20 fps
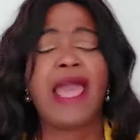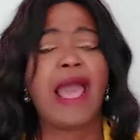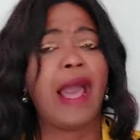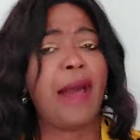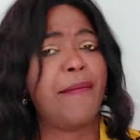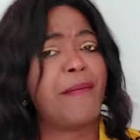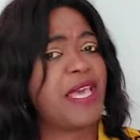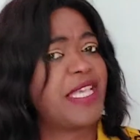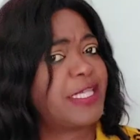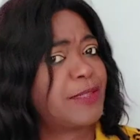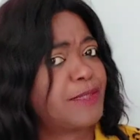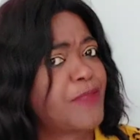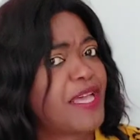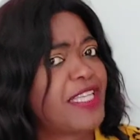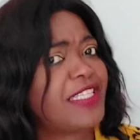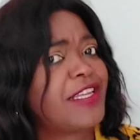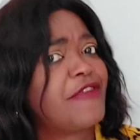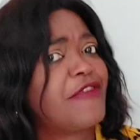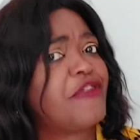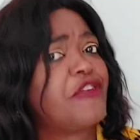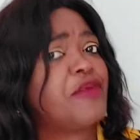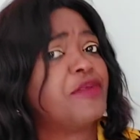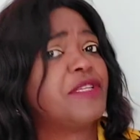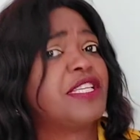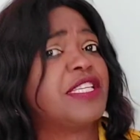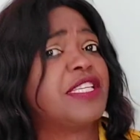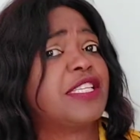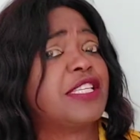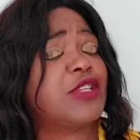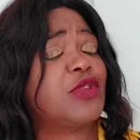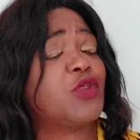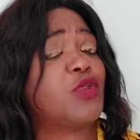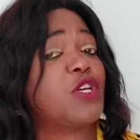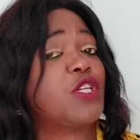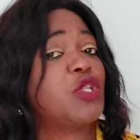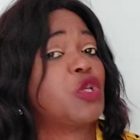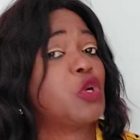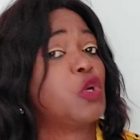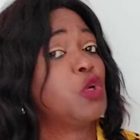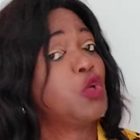I'm expecting from this
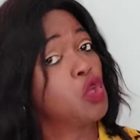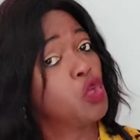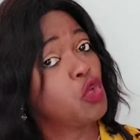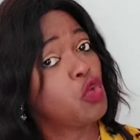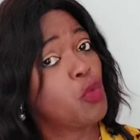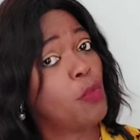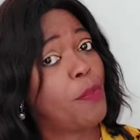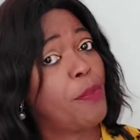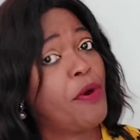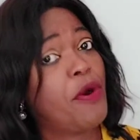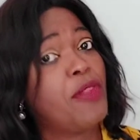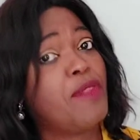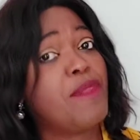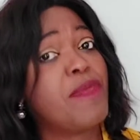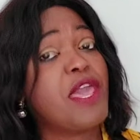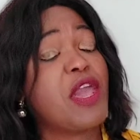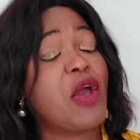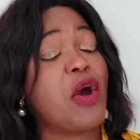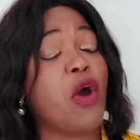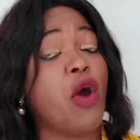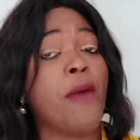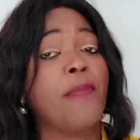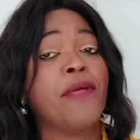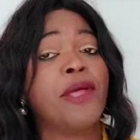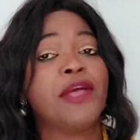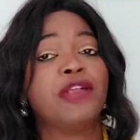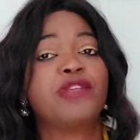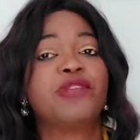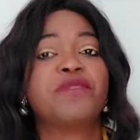situation to put me up,